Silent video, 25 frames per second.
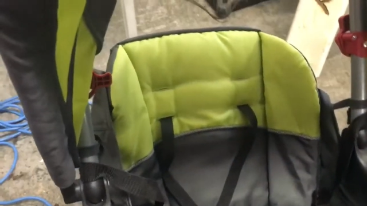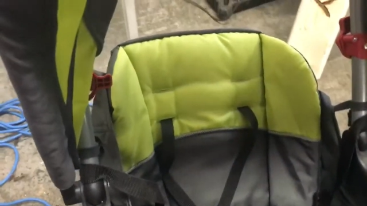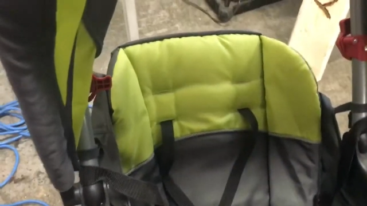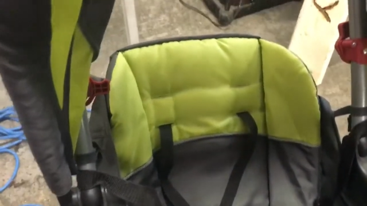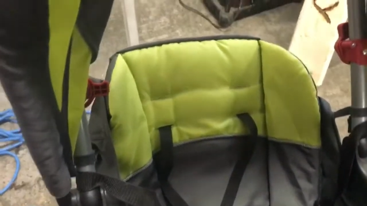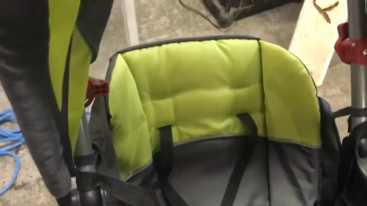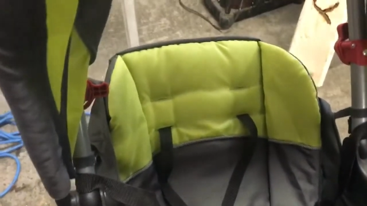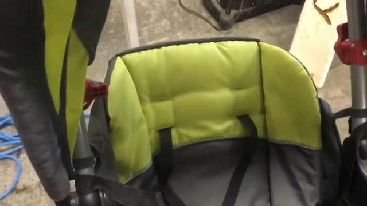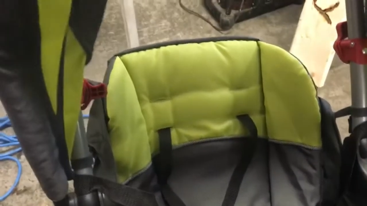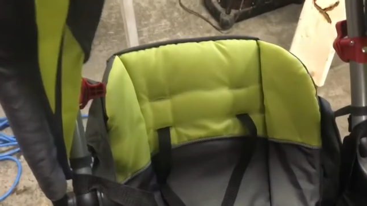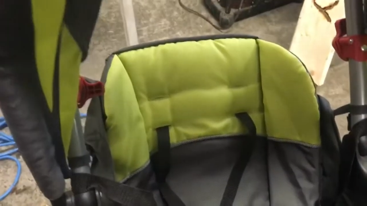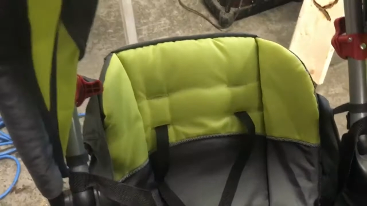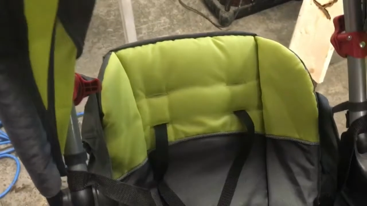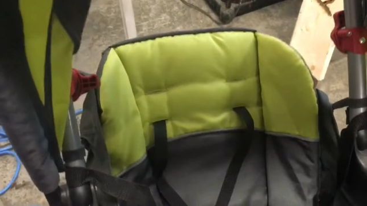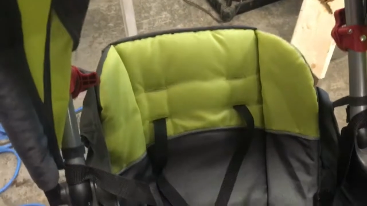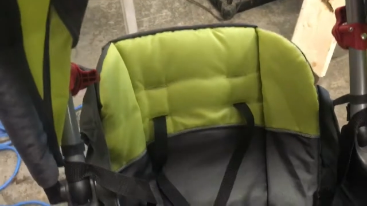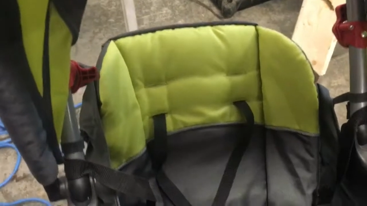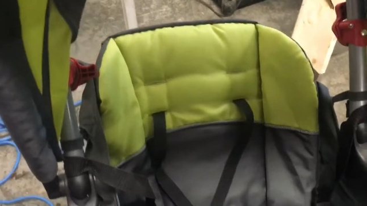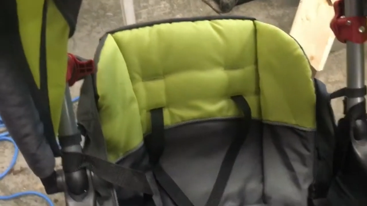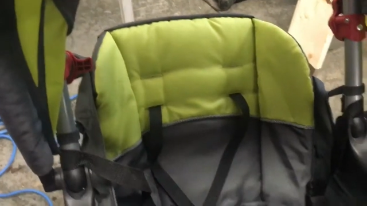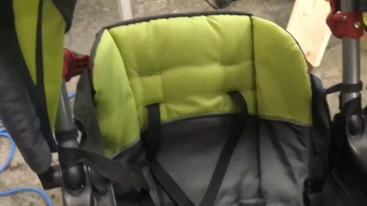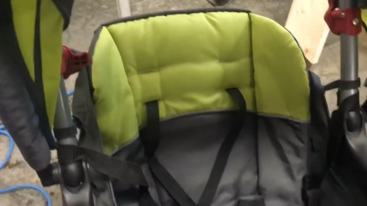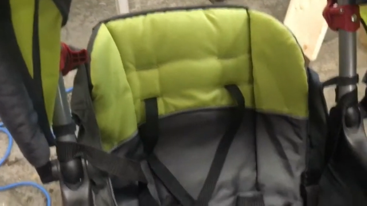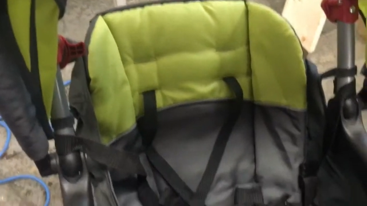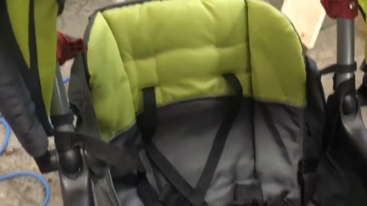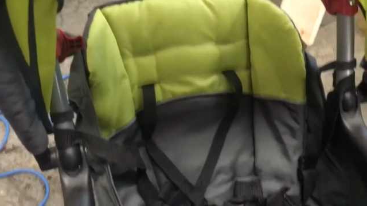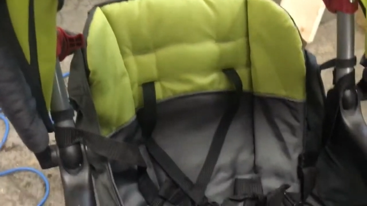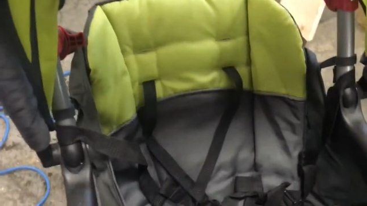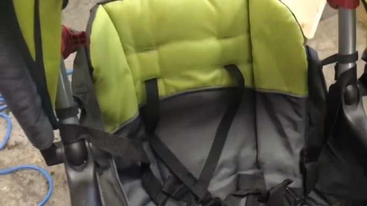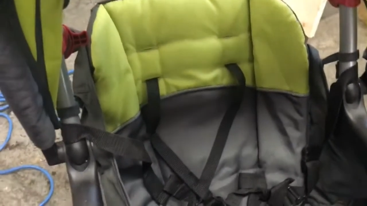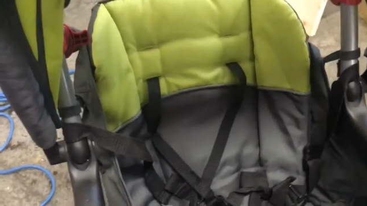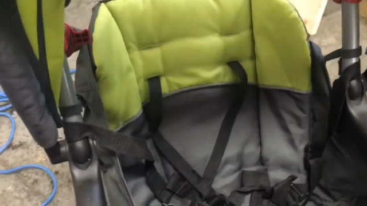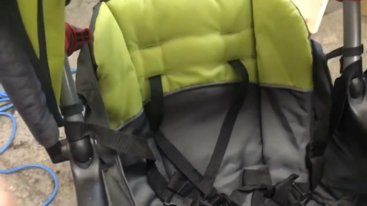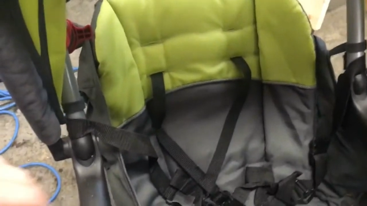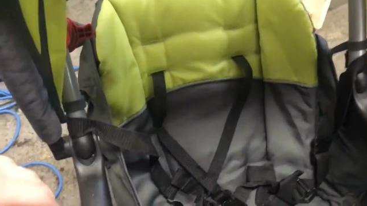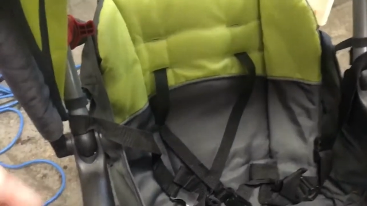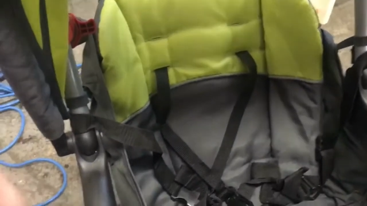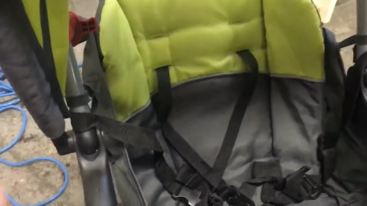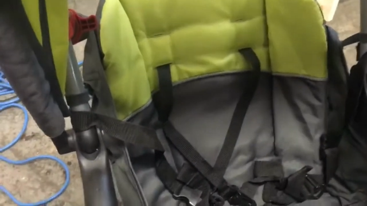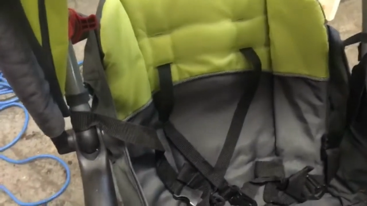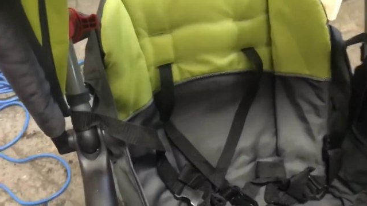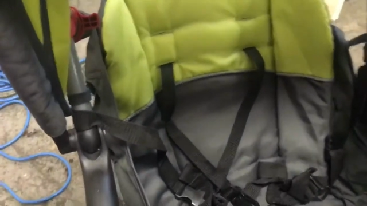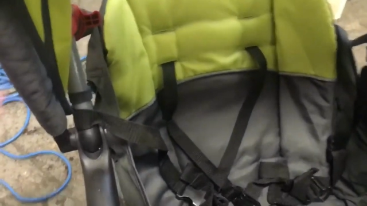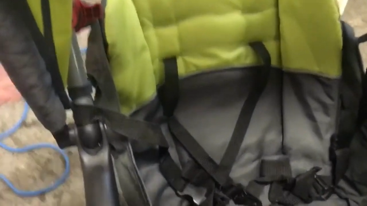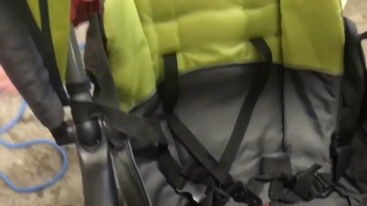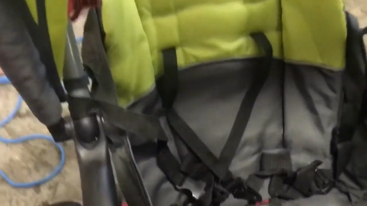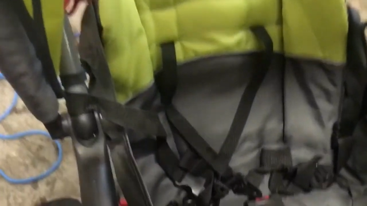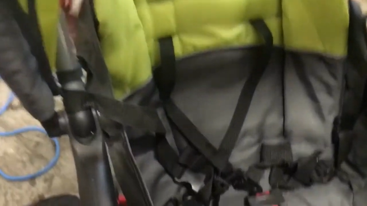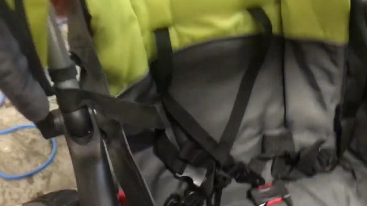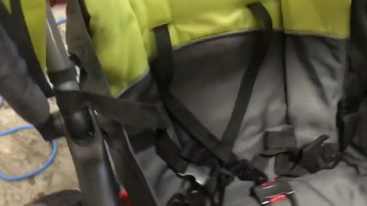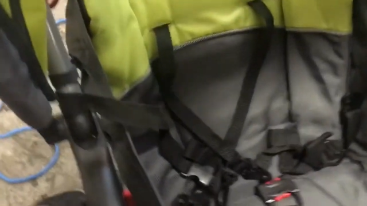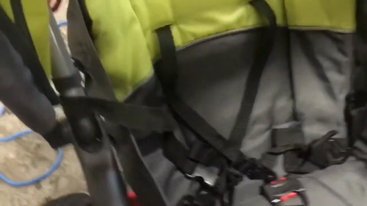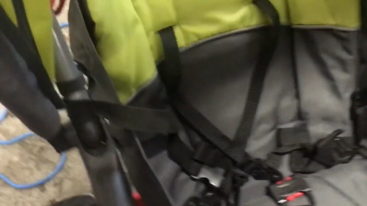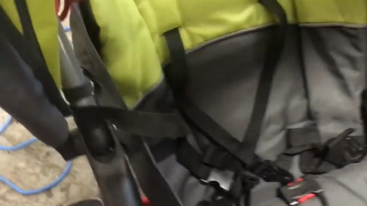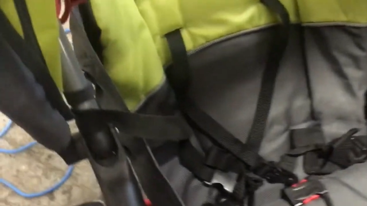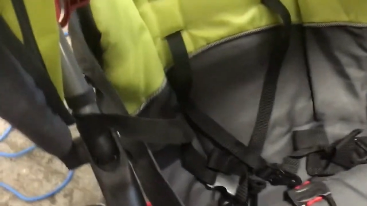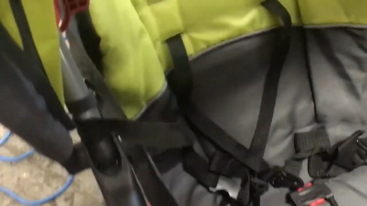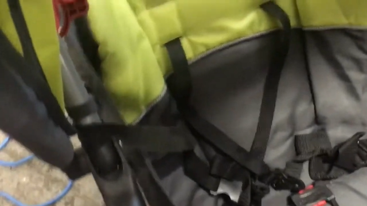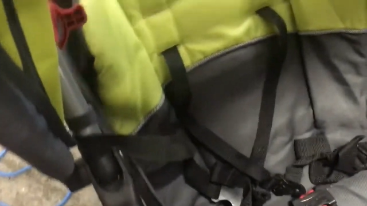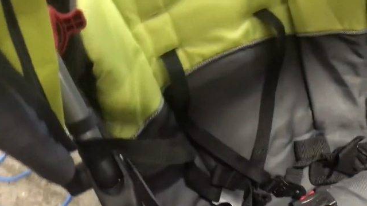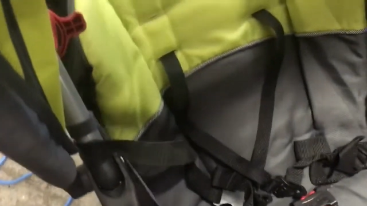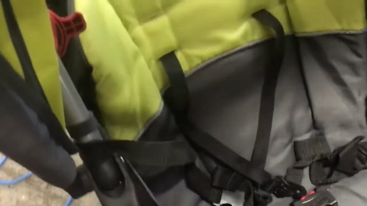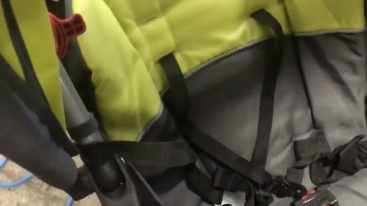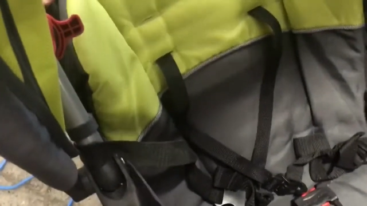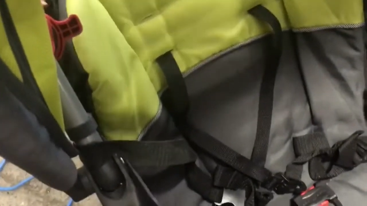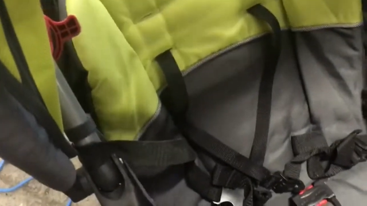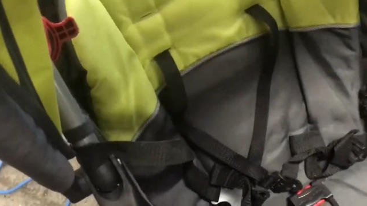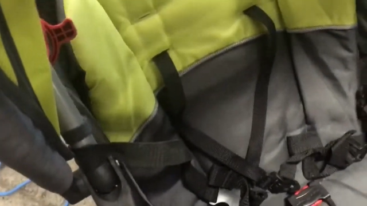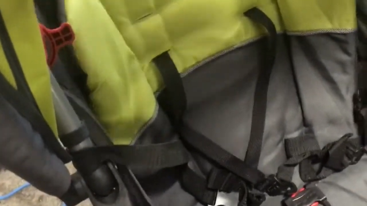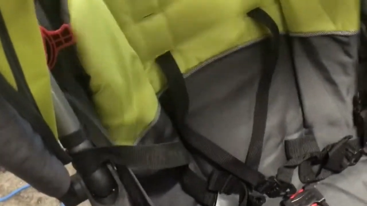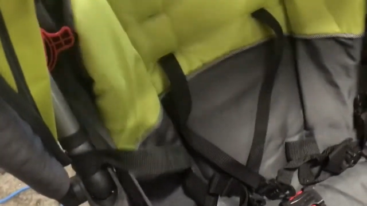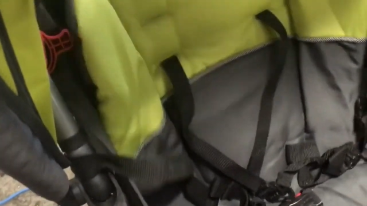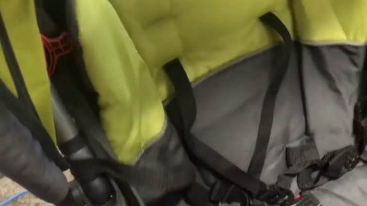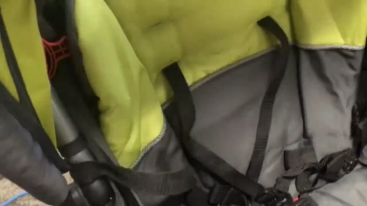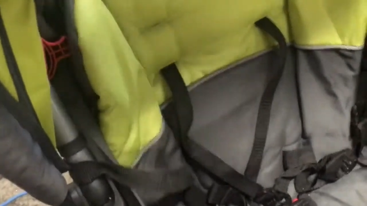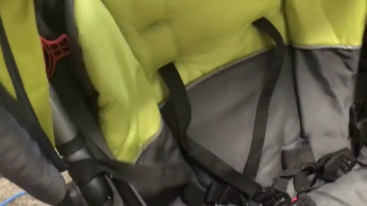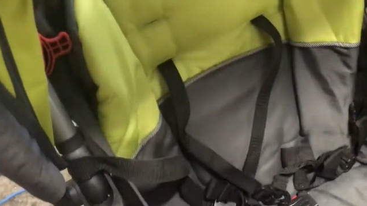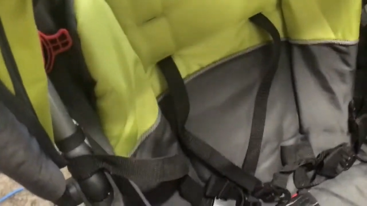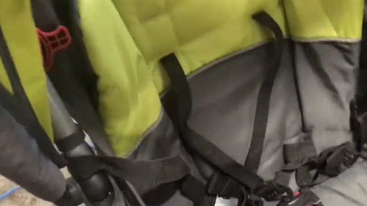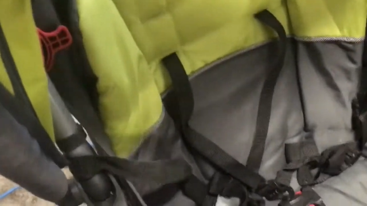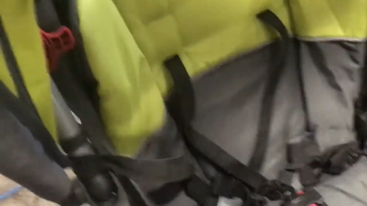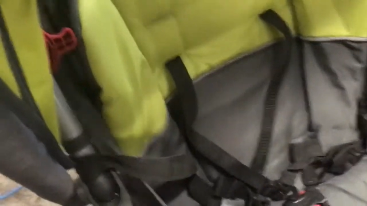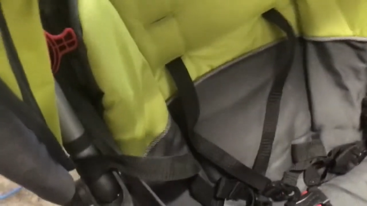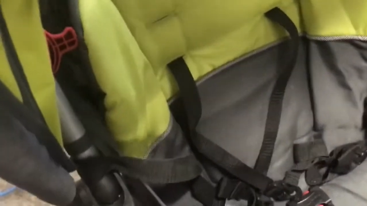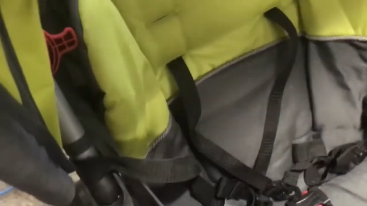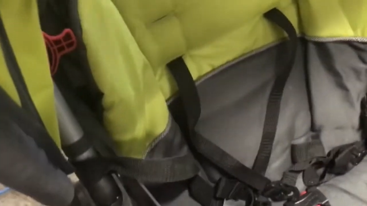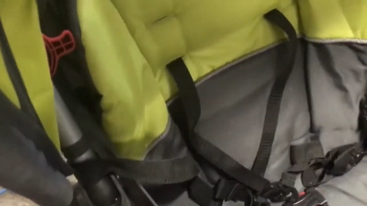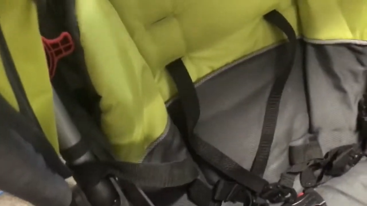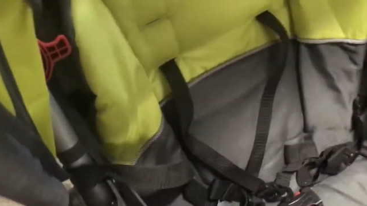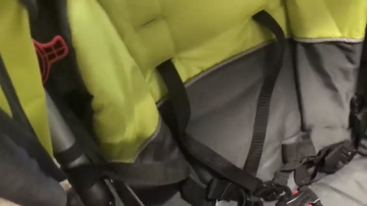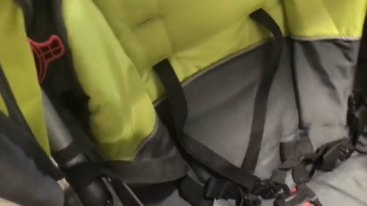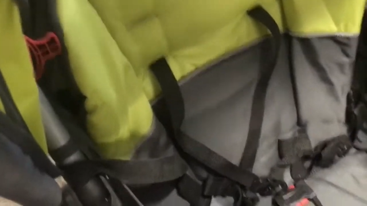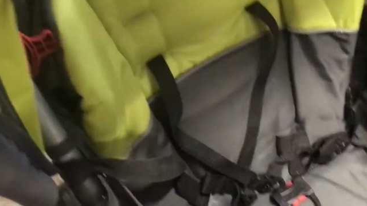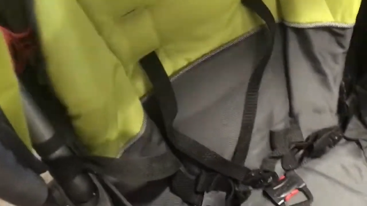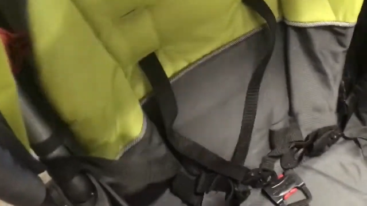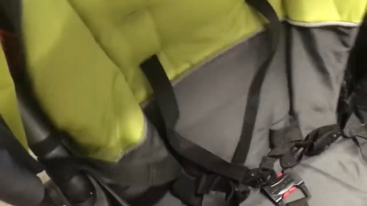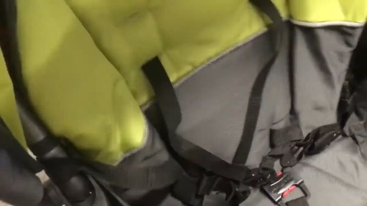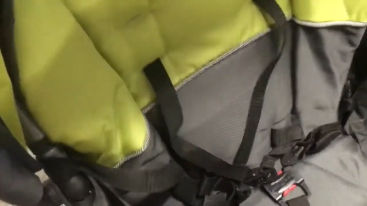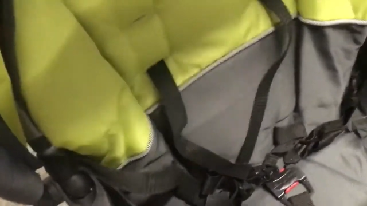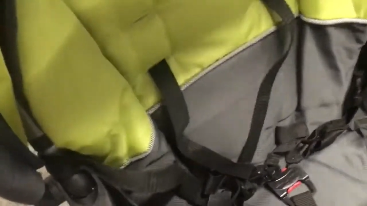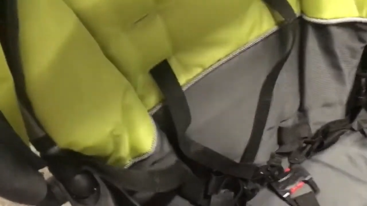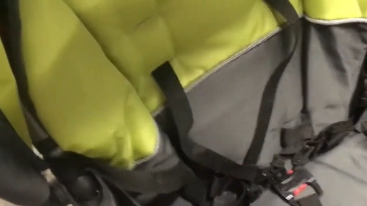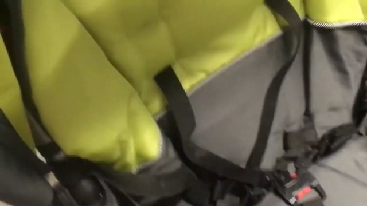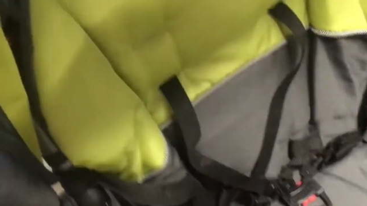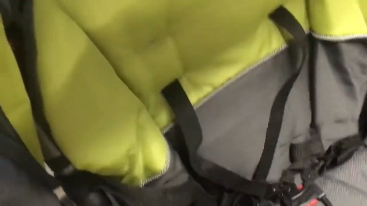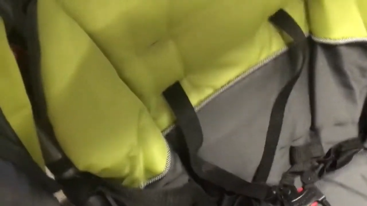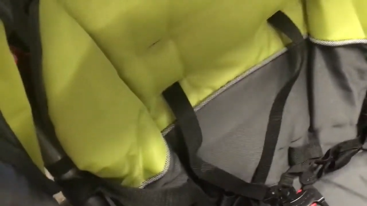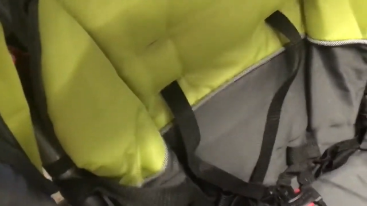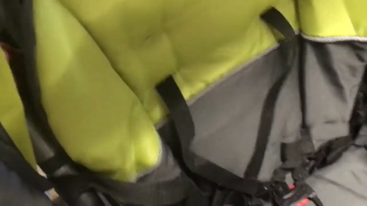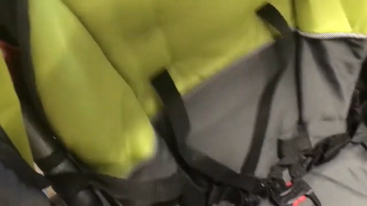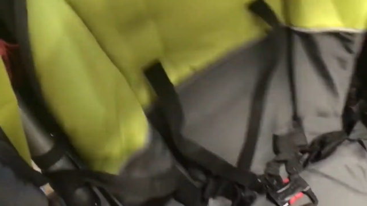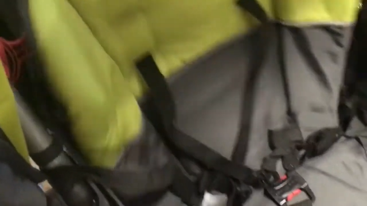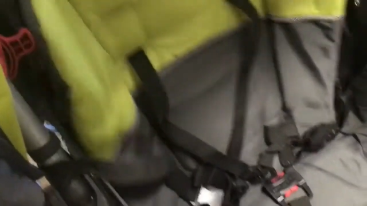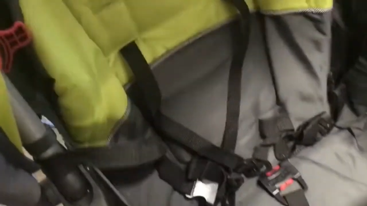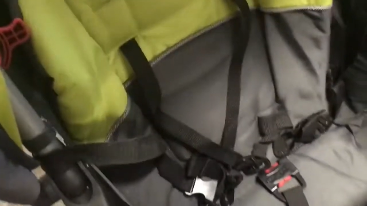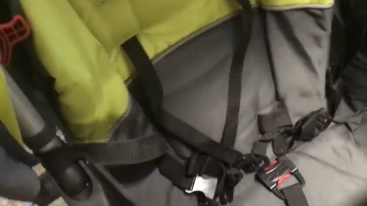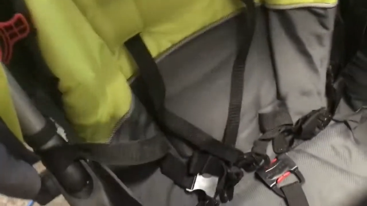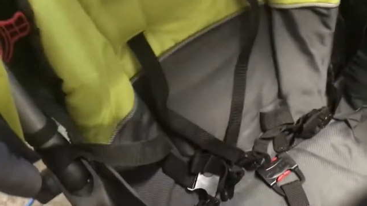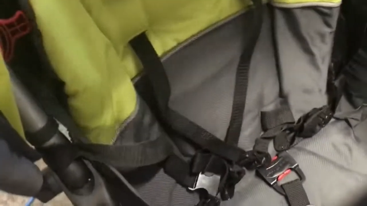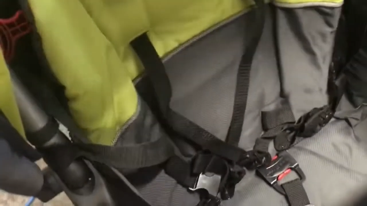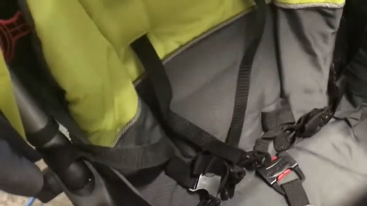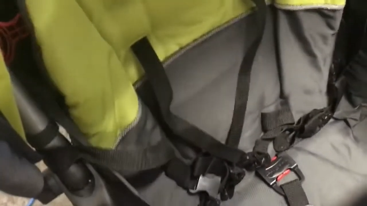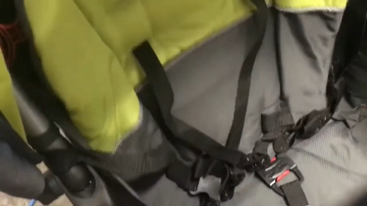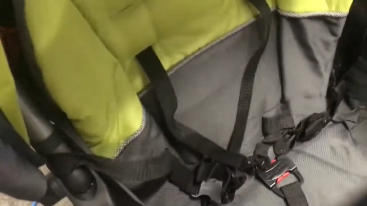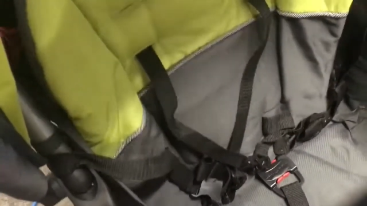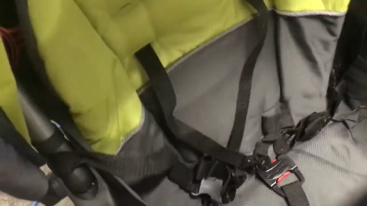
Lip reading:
No face is visible, so there are no lips to read.